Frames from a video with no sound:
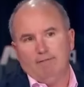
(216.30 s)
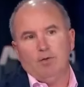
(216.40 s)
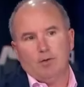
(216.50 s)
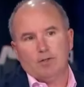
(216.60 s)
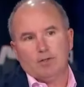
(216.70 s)
and
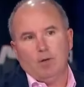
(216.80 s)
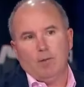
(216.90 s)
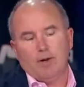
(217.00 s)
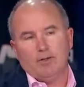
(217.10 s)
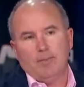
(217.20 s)
focus
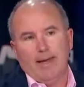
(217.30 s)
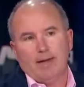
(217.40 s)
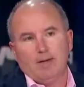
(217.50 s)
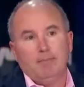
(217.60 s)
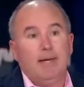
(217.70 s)
on where
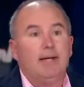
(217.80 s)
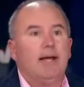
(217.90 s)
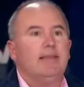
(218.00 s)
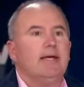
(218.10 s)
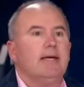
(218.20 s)
demand could be?
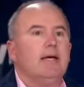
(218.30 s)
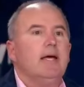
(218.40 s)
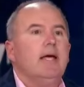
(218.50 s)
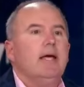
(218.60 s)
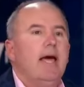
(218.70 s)
And I think
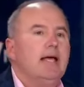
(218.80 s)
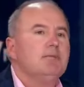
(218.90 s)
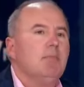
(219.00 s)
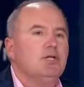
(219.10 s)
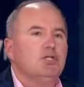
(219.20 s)

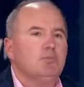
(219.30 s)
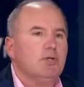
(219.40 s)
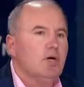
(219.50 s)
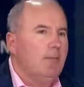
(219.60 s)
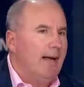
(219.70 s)
as much as
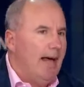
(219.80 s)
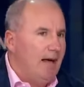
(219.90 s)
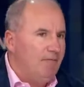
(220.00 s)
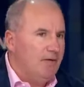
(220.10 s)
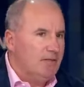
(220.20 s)
we talk about
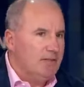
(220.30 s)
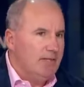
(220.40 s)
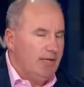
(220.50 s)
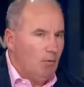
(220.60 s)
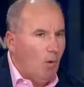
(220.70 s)

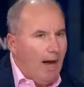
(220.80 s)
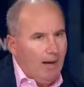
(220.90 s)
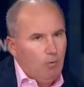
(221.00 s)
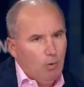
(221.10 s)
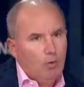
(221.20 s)
FSD and
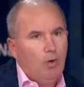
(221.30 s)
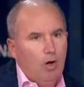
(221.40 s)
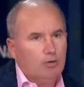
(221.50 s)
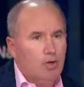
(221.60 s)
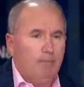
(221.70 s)
why we're
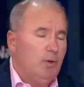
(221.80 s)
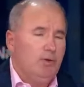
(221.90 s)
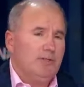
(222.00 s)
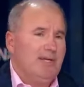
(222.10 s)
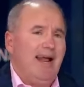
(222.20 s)
long-term
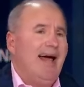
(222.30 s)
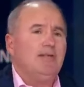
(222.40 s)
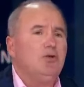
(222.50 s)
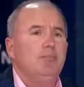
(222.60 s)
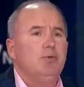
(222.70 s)
bullish, and
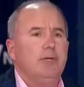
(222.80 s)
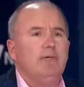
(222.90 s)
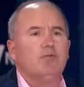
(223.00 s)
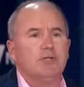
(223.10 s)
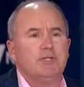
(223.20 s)
I do
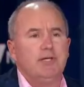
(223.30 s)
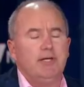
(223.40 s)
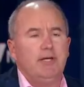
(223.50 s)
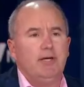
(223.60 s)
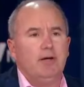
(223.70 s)
believe we're
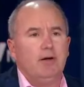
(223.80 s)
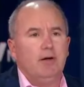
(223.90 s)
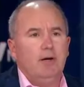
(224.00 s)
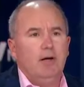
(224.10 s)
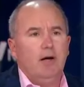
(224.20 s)
sitting
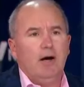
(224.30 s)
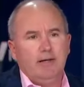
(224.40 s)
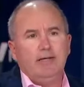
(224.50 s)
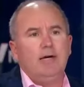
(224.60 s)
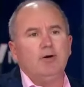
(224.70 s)
here
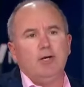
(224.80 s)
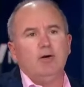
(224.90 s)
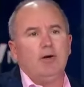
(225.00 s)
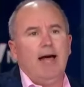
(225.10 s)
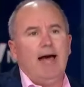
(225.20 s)
a year,
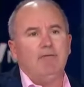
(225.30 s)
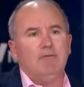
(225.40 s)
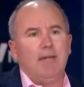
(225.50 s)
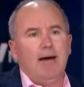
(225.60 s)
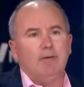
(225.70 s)
year and a
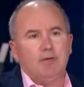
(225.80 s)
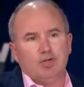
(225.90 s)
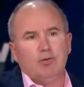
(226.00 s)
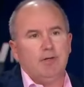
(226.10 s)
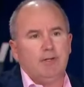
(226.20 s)
half now at a
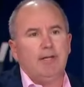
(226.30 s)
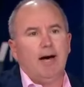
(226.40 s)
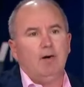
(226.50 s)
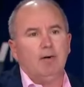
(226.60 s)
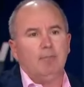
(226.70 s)
trillion
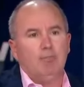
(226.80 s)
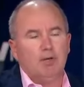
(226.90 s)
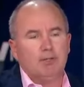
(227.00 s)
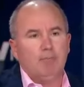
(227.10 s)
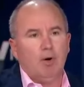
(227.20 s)
dollar
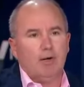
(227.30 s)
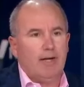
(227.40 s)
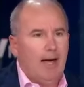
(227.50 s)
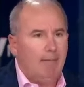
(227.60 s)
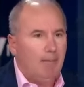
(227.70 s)
plus
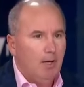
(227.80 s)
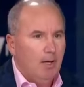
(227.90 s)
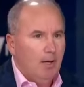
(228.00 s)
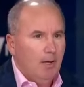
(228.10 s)
market cap.